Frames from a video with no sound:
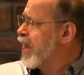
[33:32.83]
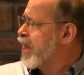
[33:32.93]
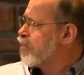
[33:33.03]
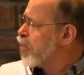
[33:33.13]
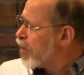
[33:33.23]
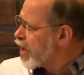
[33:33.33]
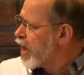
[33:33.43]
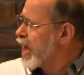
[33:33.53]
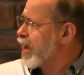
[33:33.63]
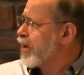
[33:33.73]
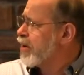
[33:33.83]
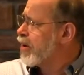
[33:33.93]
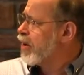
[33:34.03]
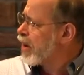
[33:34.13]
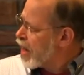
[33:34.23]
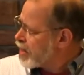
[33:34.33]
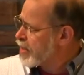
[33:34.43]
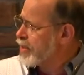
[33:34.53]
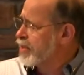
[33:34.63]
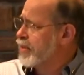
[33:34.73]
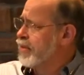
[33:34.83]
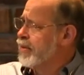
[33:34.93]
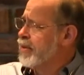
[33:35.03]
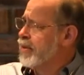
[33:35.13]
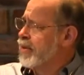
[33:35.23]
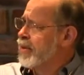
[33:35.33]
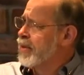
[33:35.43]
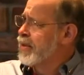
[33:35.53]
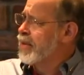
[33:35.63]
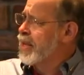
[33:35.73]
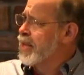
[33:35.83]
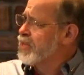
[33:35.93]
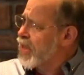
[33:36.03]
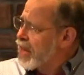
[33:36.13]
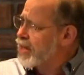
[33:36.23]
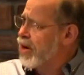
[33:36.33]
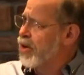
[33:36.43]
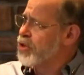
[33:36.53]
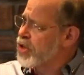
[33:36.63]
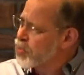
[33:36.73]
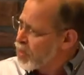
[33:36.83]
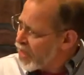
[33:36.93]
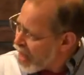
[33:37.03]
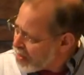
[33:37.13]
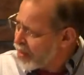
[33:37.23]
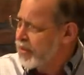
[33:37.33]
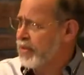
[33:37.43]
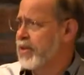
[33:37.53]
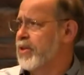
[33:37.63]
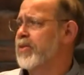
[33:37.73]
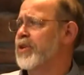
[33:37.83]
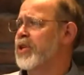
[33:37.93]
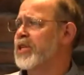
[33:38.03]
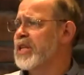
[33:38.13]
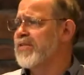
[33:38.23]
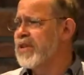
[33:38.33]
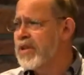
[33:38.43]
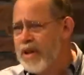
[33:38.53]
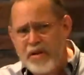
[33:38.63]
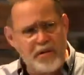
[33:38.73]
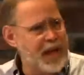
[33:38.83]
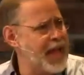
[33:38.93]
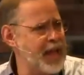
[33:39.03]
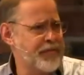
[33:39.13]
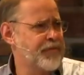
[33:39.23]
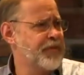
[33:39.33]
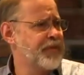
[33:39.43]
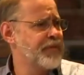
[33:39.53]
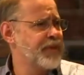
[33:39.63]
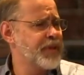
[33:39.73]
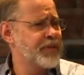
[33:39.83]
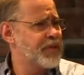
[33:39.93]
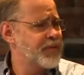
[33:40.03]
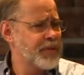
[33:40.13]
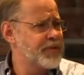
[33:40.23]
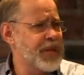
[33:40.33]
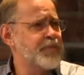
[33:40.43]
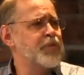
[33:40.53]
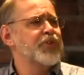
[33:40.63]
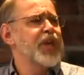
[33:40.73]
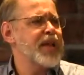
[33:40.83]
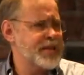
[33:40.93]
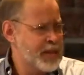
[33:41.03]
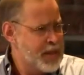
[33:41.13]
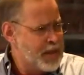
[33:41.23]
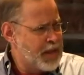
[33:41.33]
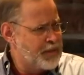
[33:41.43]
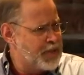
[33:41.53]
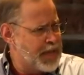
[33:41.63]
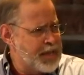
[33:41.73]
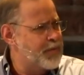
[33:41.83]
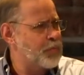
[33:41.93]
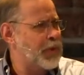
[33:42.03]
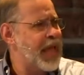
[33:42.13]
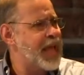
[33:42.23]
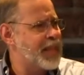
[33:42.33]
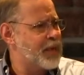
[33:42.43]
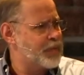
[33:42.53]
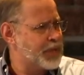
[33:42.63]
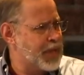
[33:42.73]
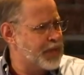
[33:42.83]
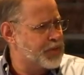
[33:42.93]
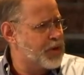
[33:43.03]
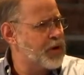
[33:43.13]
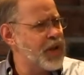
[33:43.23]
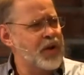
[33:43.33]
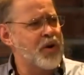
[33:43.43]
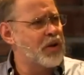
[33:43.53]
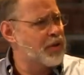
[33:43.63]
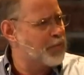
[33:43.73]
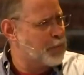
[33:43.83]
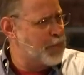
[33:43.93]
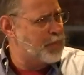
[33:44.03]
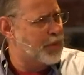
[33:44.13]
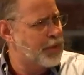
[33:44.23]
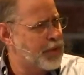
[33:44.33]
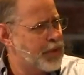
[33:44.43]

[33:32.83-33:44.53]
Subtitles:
And Mordecai, her cousin, is saying to her, and she's reluctant to do it. She doesn't even know half the 10% of the evil plan that was against her and all of her people.